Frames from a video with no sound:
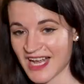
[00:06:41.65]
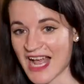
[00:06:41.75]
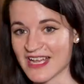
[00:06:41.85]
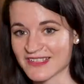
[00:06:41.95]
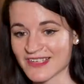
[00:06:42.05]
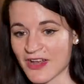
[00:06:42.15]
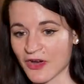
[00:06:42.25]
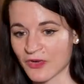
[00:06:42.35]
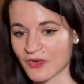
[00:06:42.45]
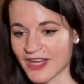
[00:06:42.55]
And
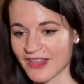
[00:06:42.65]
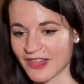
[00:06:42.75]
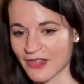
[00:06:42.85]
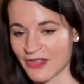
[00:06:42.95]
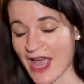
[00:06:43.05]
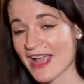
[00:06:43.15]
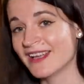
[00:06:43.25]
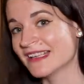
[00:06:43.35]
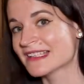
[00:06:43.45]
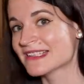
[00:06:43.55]
so that
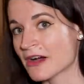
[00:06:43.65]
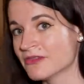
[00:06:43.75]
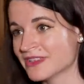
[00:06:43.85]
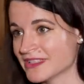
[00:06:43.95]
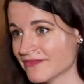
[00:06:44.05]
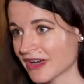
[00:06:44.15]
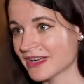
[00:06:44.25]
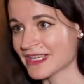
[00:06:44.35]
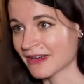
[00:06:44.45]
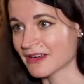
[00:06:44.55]
in itself is
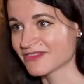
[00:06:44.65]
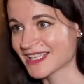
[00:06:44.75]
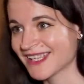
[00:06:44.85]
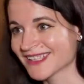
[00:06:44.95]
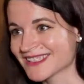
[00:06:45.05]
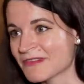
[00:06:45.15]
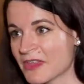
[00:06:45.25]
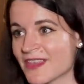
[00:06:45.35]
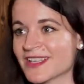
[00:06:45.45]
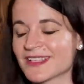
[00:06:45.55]
very terrifying. That's
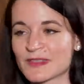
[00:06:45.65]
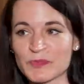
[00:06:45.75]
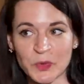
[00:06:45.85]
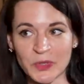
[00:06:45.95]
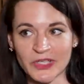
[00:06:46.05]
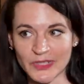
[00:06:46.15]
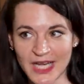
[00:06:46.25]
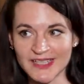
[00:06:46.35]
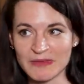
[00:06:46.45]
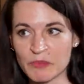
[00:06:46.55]
something that's explored a
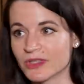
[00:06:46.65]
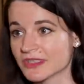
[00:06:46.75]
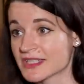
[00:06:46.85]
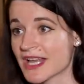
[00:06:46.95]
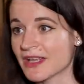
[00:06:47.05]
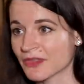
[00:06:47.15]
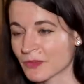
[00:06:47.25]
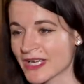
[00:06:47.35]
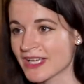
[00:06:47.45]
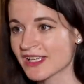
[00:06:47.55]
lot in Baldur's Gate
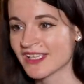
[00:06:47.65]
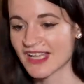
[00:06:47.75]
3.